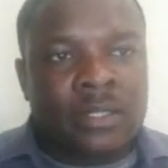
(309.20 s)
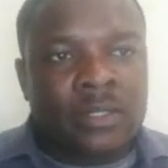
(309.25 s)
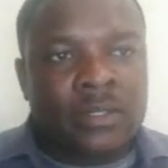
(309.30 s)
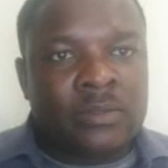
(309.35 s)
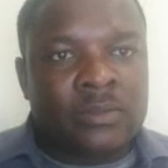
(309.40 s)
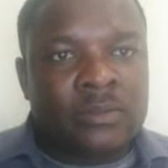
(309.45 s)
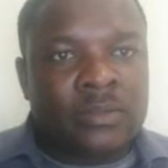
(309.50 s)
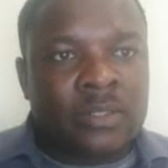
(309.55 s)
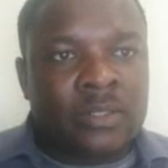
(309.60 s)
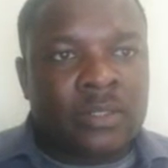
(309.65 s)

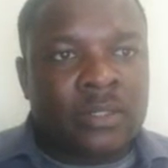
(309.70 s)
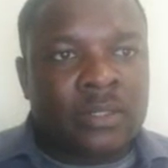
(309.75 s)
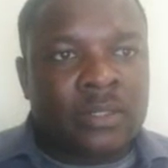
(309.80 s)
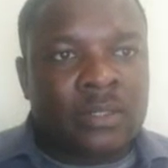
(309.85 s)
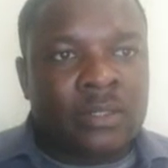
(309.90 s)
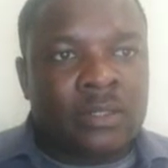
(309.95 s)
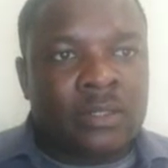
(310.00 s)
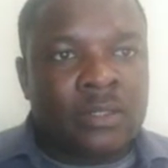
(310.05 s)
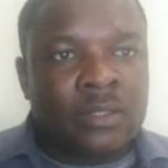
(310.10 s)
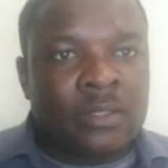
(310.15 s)
the
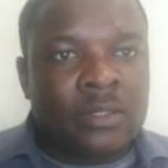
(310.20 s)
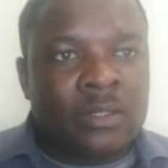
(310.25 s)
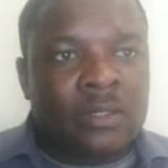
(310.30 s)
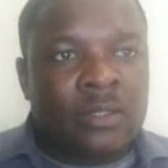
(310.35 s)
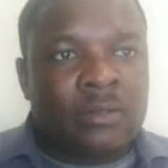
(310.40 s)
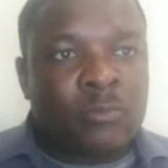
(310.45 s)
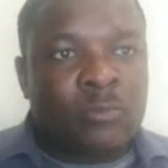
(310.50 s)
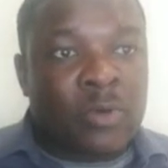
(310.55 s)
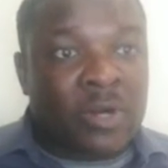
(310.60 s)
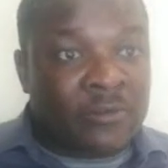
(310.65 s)

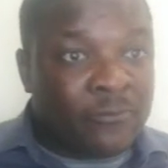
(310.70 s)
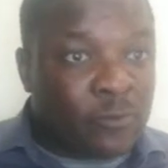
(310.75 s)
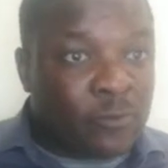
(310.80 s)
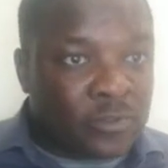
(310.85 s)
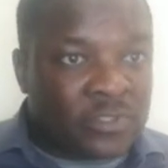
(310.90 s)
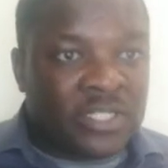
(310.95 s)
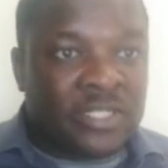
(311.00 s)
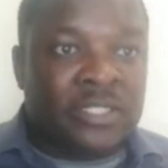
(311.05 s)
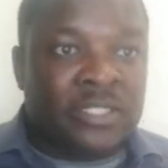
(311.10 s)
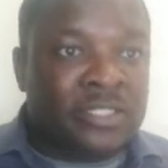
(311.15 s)
workforce
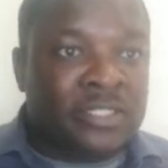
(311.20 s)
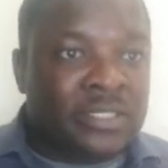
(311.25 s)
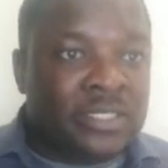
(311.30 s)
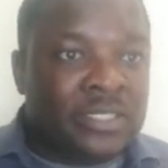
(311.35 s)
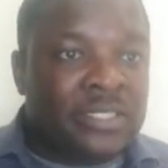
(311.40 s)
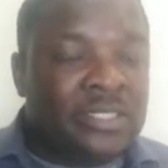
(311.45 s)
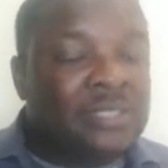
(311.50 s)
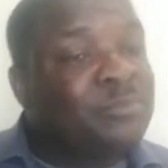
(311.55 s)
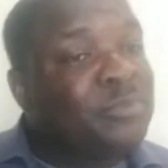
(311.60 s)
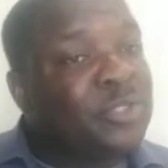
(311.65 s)
that they
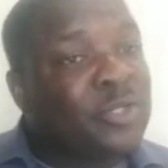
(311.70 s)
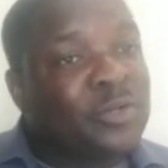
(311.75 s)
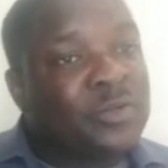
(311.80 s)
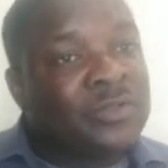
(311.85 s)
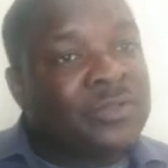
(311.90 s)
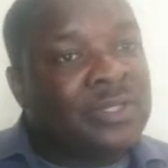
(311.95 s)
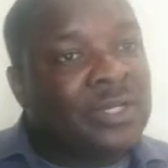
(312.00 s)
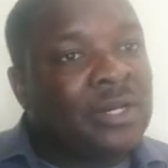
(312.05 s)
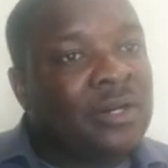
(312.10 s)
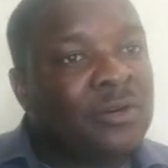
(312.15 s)
need, because they
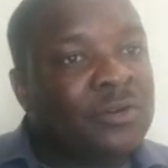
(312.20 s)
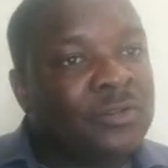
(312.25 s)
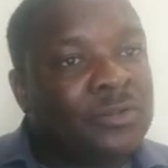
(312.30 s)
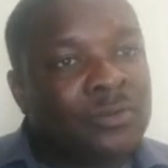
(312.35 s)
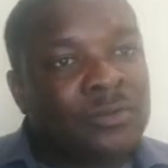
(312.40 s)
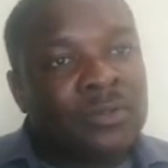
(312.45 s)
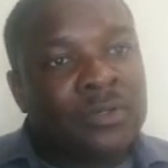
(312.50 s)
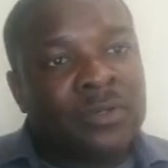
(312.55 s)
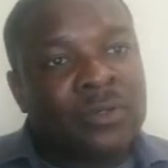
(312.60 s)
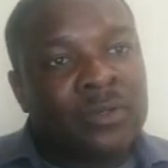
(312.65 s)
are also
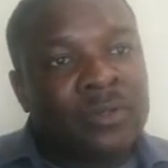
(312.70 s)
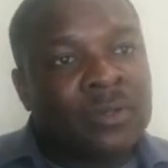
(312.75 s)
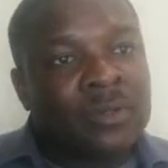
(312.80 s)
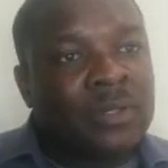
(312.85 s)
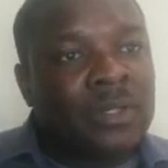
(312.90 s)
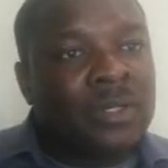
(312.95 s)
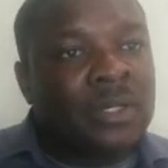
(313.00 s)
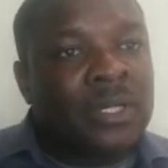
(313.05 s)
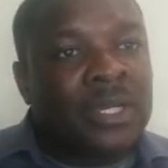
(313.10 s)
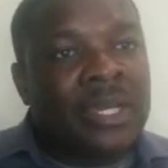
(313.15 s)
going to
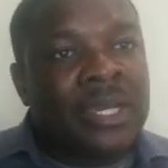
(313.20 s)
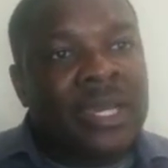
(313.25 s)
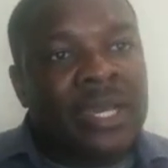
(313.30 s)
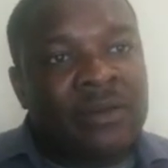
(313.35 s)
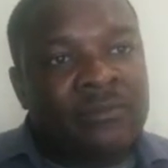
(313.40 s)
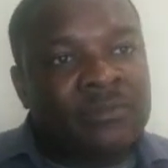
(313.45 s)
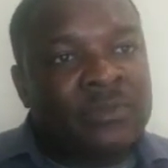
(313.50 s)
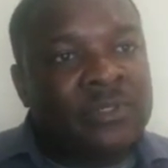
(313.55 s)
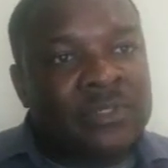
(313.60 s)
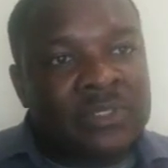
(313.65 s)
have
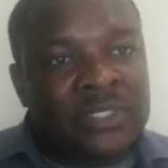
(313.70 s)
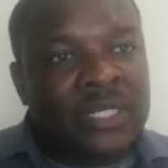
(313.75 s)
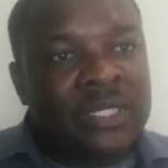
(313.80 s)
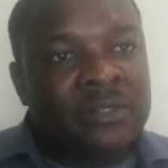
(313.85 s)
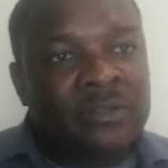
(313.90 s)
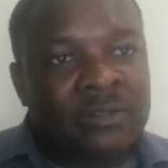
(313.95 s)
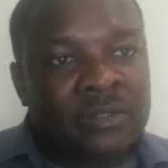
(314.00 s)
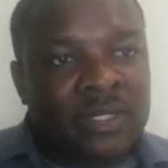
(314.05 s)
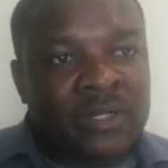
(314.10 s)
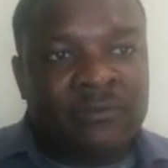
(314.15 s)
this
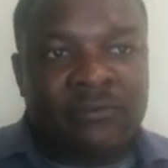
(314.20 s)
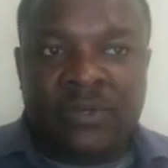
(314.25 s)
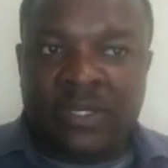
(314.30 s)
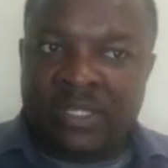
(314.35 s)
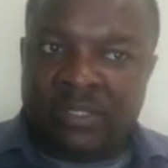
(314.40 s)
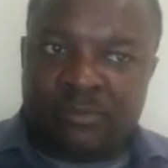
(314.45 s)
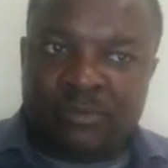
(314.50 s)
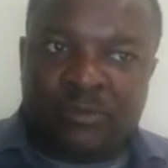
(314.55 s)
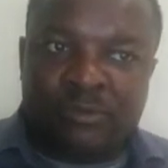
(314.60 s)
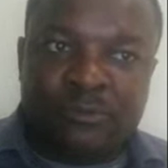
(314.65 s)
data available.